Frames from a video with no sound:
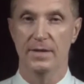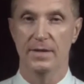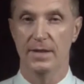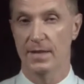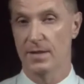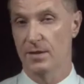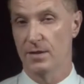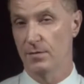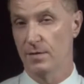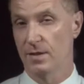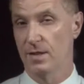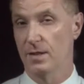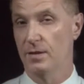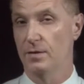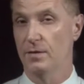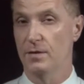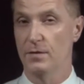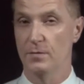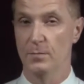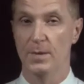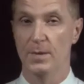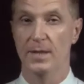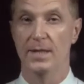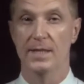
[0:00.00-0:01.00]
in as a result
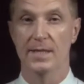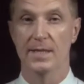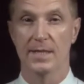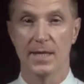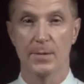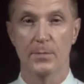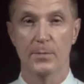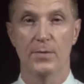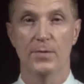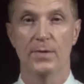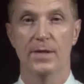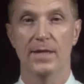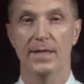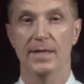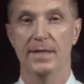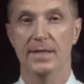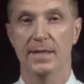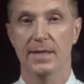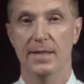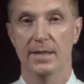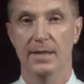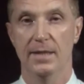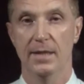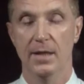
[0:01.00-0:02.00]
of being
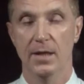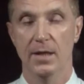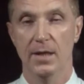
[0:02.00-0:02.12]
separated